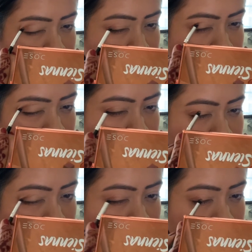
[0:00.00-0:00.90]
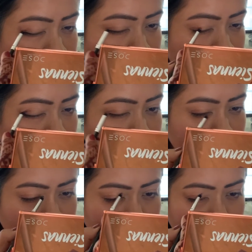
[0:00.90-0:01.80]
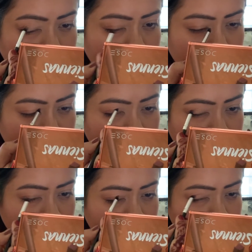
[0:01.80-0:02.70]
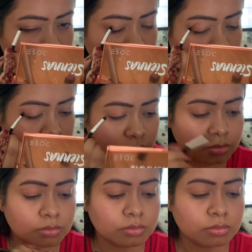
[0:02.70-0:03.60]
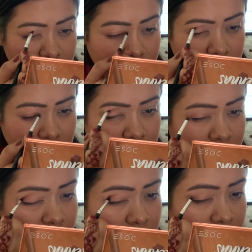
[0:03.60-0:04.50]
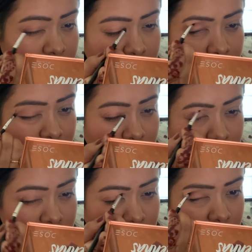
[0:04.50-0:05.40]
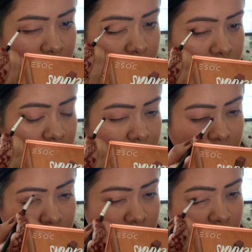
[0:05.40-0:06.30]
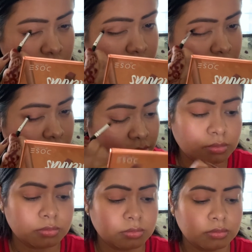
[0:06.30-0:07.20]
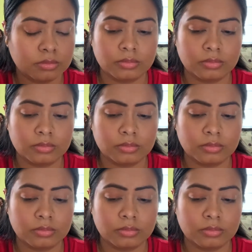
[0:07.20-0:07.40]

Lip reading: And now I'm using a brown shade all over my lid and blend.